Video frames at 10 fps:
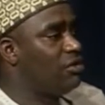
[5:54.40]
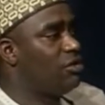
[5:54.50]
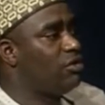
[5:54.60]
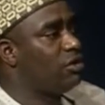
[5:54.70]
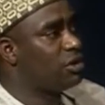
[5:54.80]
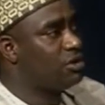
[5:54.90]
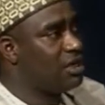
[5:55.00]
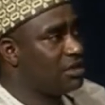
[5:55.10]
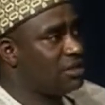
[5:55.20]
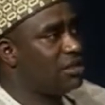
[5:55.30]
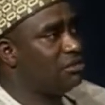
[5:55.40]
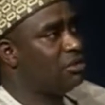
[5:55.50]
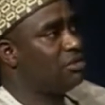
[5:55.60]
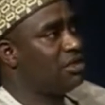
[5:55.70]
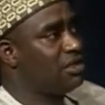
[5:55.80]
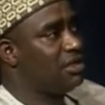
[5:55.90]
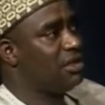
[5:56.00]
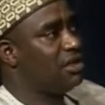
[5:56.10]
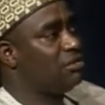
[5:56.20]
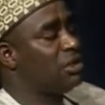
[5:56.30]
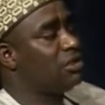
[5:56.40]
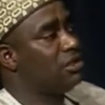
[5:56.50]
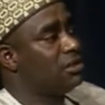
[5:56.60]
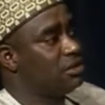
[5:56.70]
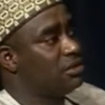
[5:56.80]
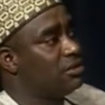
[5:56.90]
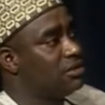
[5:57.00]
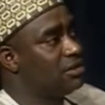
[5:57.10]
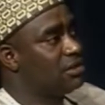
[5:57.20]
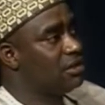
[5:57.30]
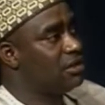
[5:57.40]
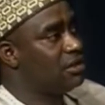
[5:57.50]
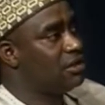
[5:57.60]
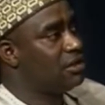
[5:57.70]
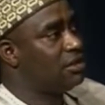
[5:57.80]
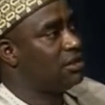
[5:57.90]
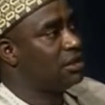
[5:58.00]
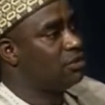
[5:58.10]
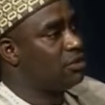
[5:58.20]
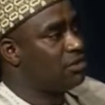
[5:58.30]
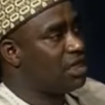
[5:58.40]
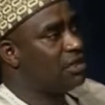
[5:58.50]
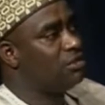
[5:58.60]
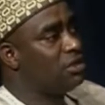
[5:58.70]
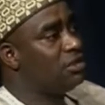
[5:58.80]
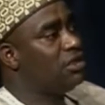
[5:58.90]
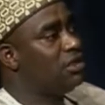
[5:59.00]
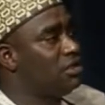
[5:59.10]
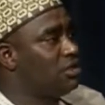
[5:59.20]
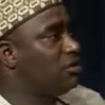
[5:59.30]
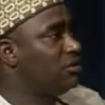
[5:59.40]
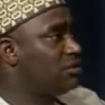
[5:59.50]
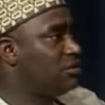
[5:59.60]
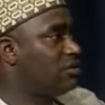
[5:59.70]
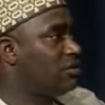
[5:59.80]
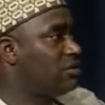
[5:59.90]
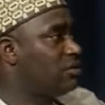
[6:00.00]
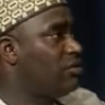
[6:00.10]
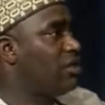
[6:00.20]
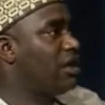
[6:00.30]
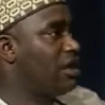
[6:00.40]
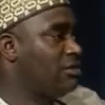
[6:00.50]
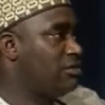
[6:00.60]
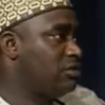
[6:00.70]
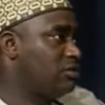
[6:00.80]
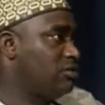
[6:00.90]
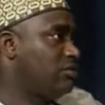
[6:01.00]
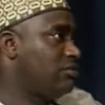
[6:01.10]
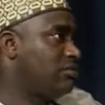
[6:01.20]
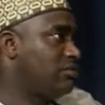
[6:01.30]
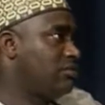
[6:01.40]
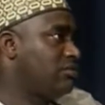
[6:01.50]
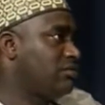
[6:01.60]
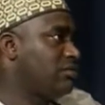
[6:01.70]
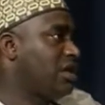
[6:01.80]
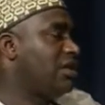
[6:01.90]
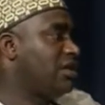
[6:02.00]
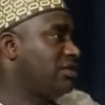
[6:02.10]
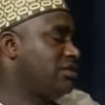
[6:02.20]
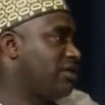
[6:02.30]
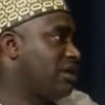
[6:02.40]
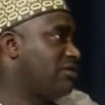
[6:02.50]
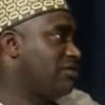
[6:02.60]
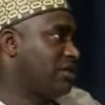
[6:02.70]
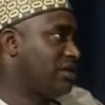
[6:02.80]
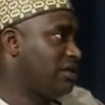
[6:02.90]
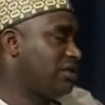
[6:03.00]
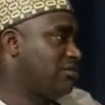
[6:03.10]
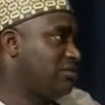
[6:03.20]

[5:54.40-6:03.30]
we also ask them to present their monthly returns. It is from that monthly returns we are able to identify whether that